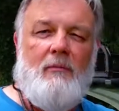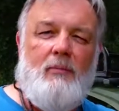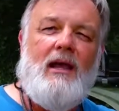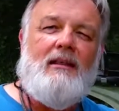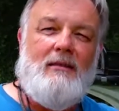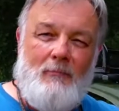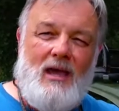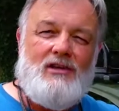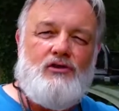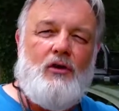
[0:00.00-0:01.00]
pick the
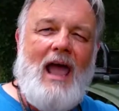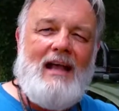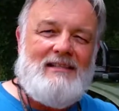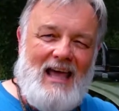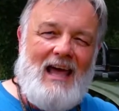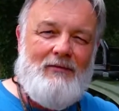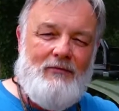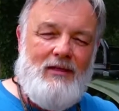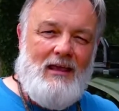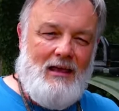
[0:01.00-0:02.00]
best tracts out
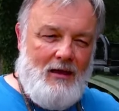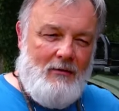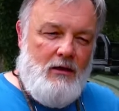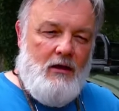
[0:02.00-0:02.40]
of the